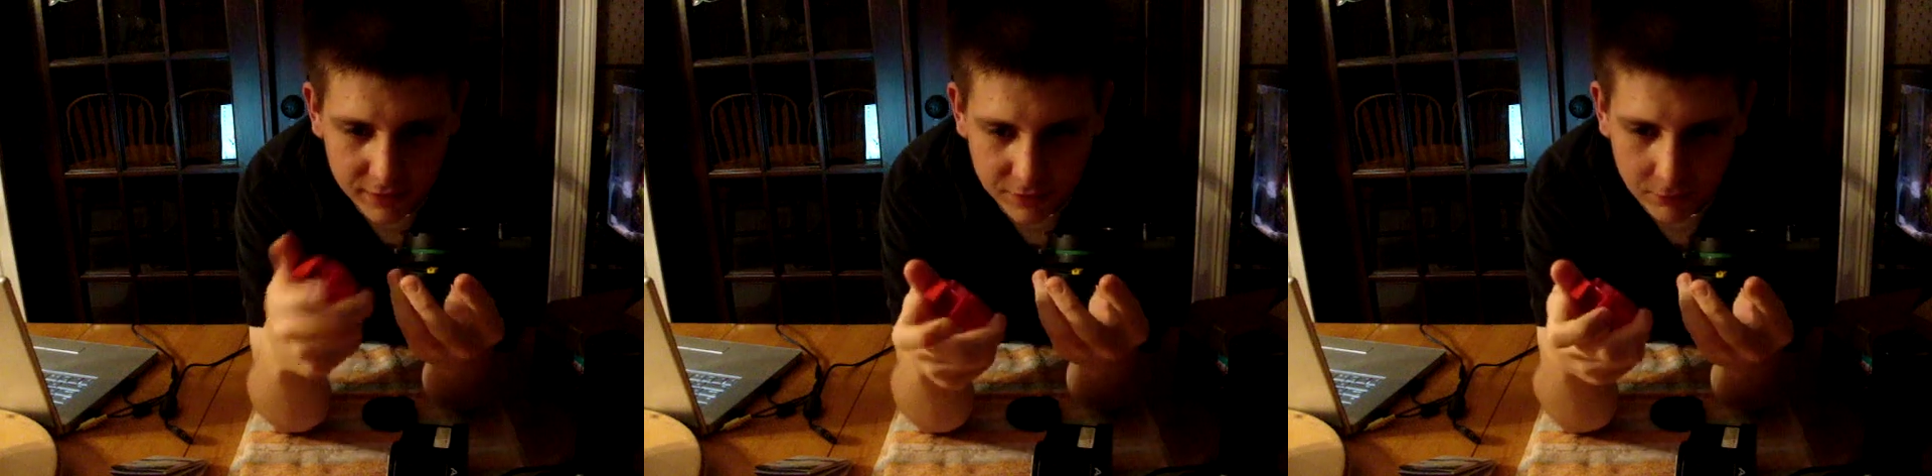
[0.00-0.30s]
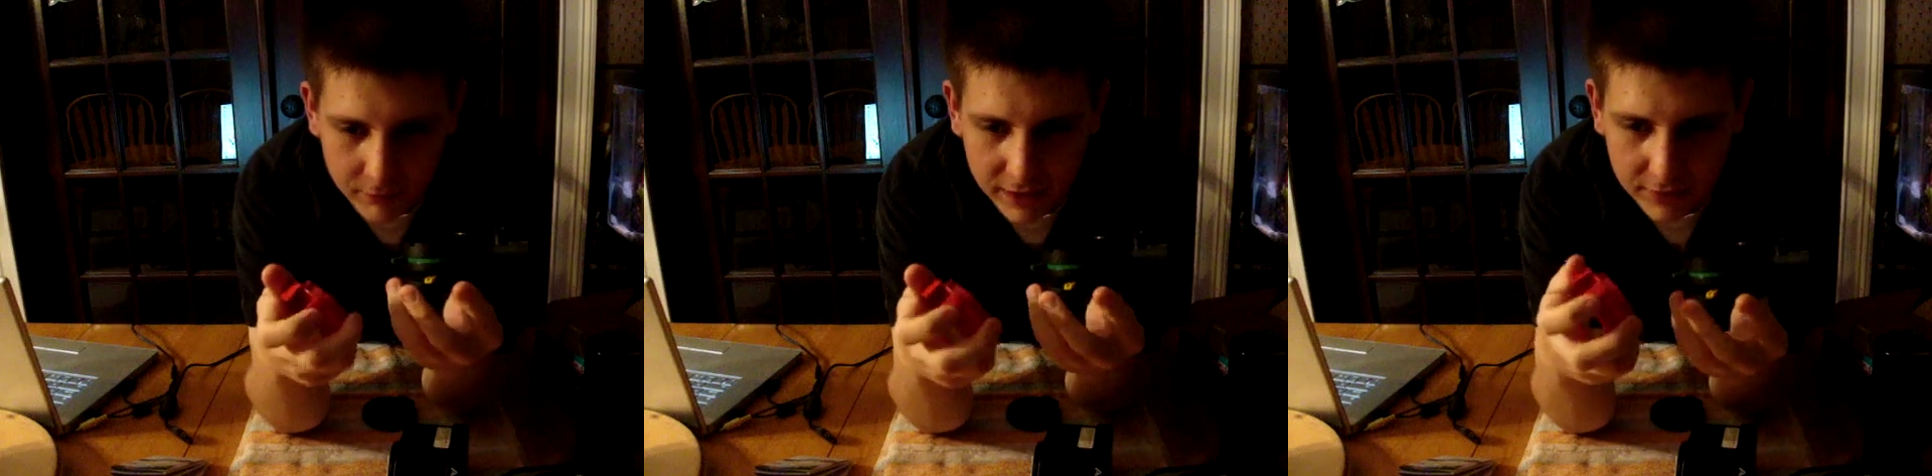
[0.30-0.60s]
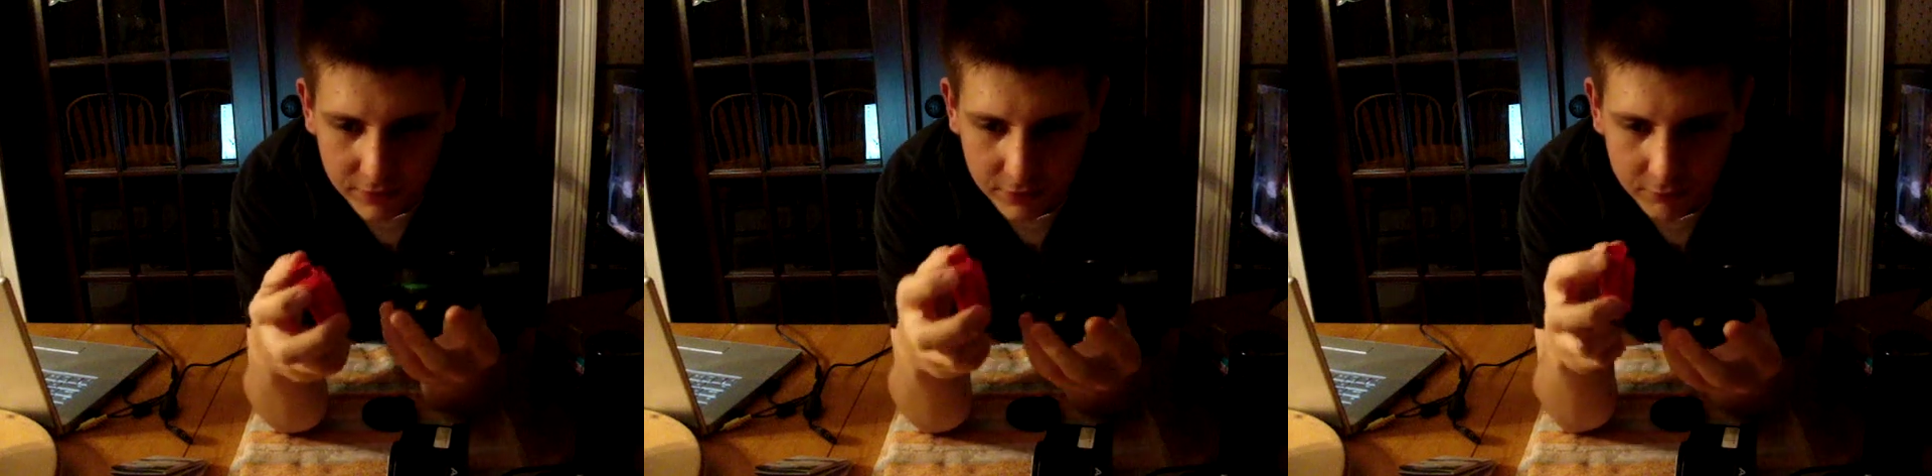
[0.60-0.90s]
in the
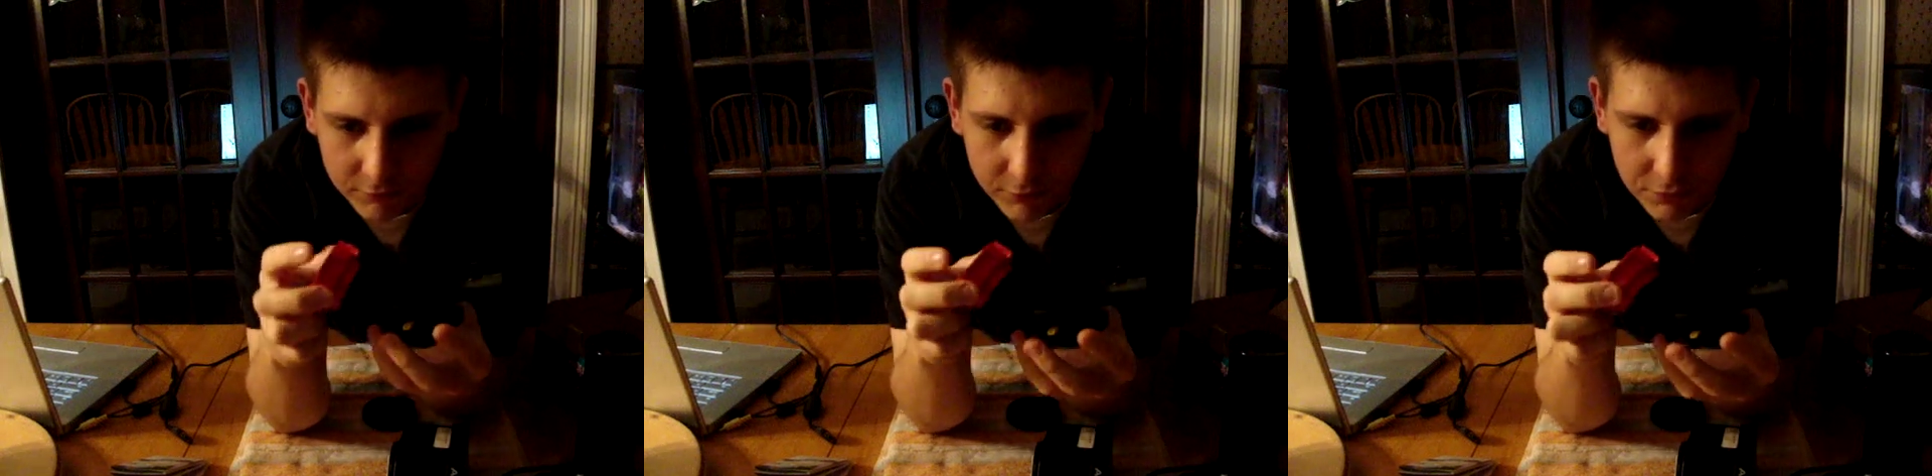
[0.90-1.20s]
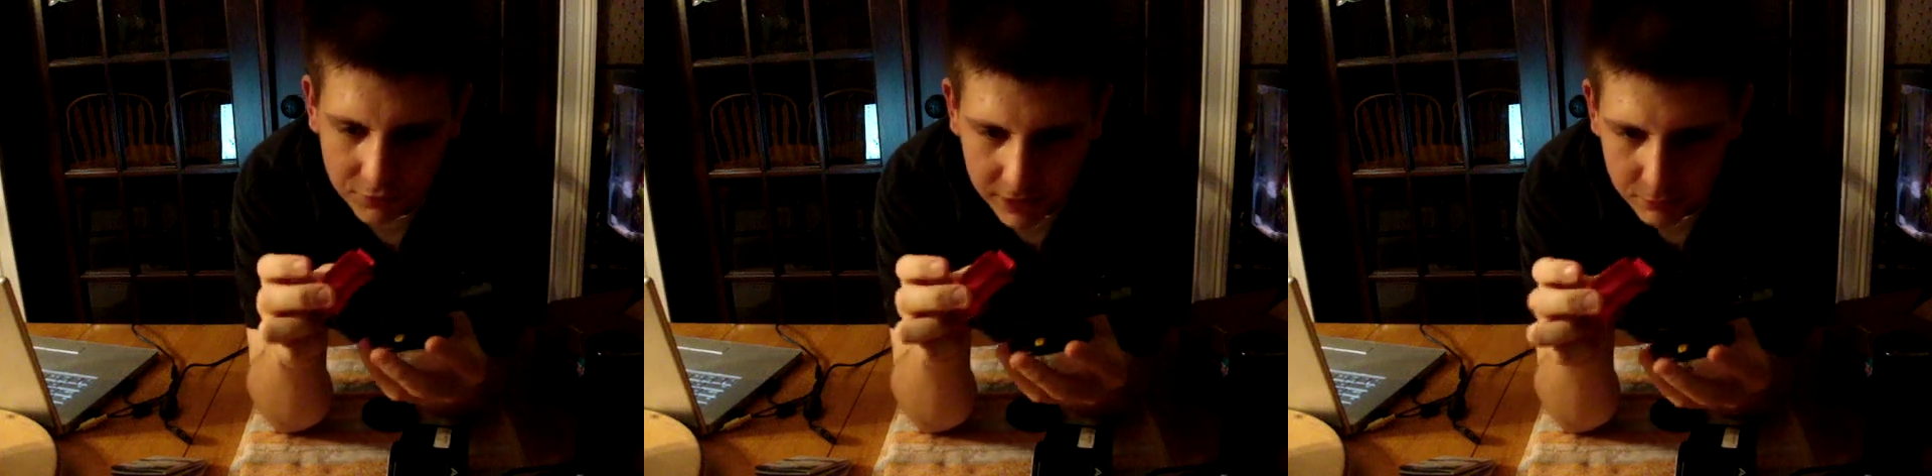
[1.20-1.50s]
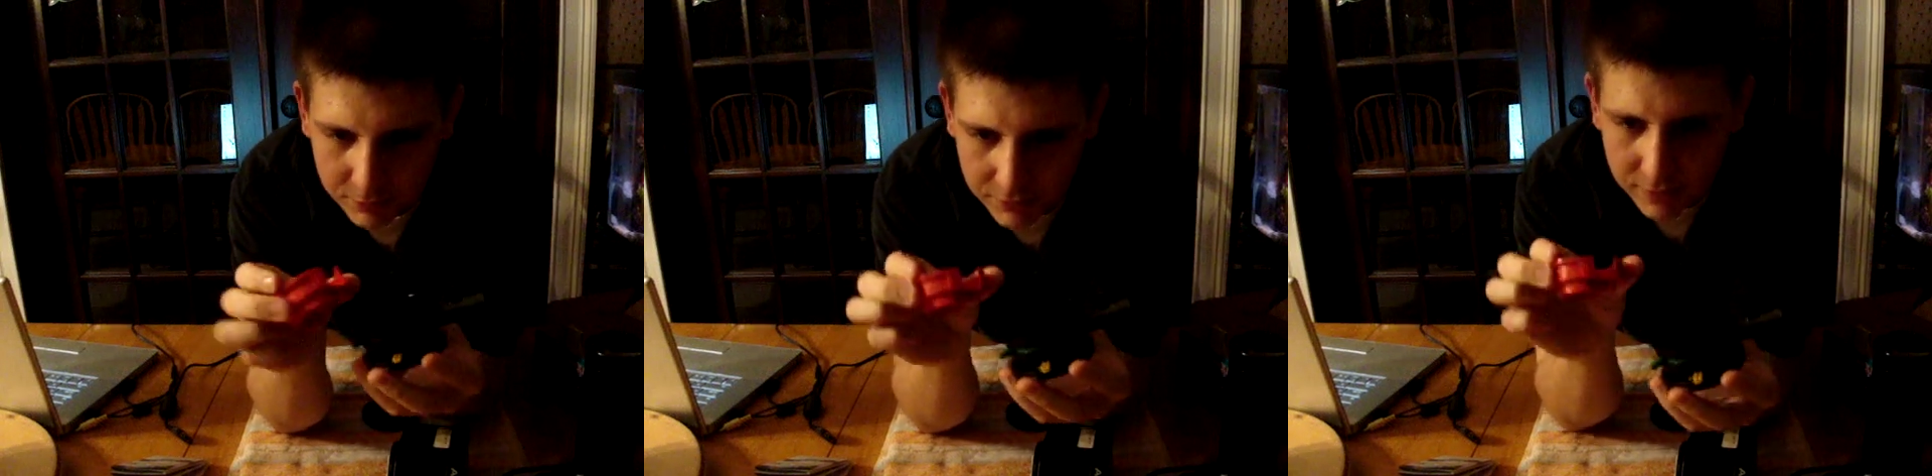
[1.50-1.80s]
regular full
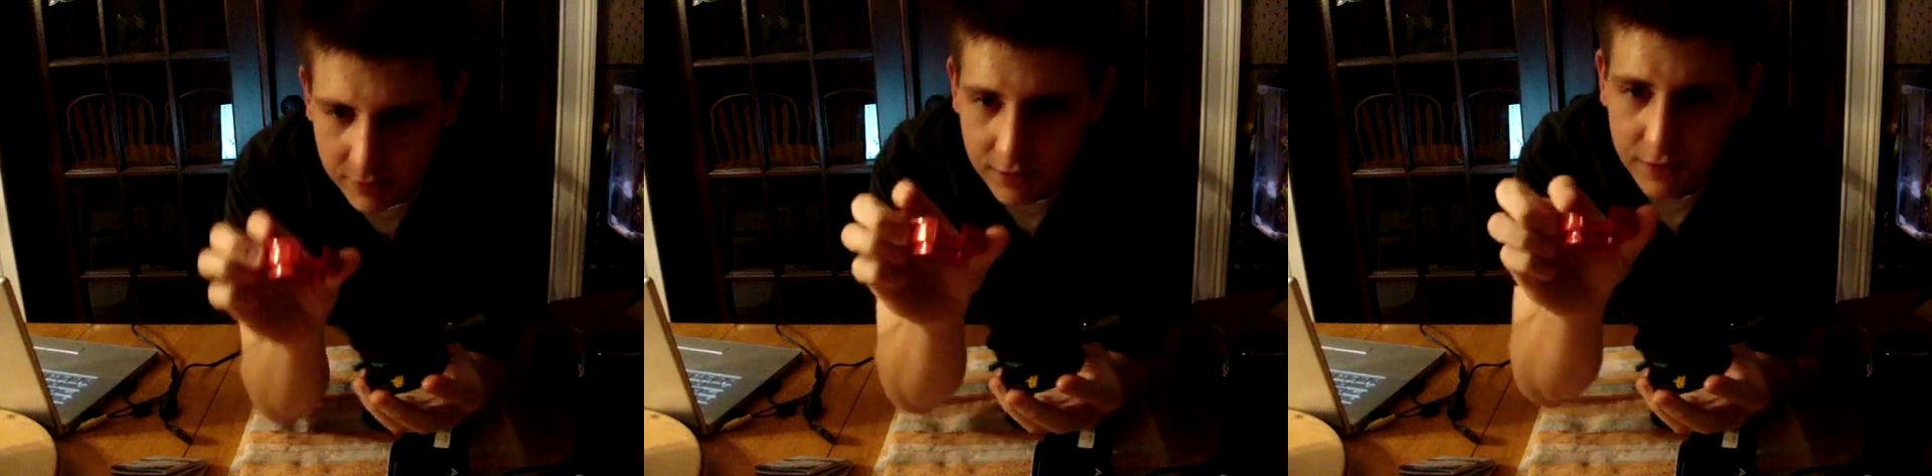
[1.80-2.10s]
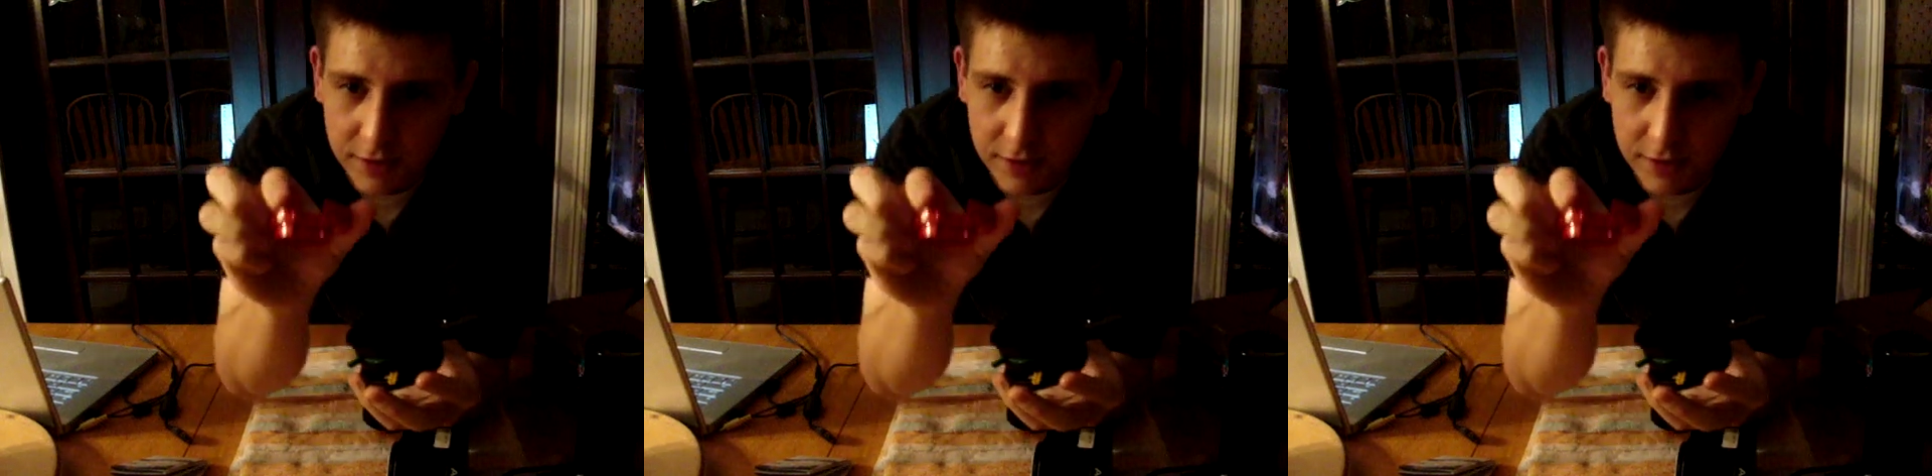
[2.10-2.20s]
output,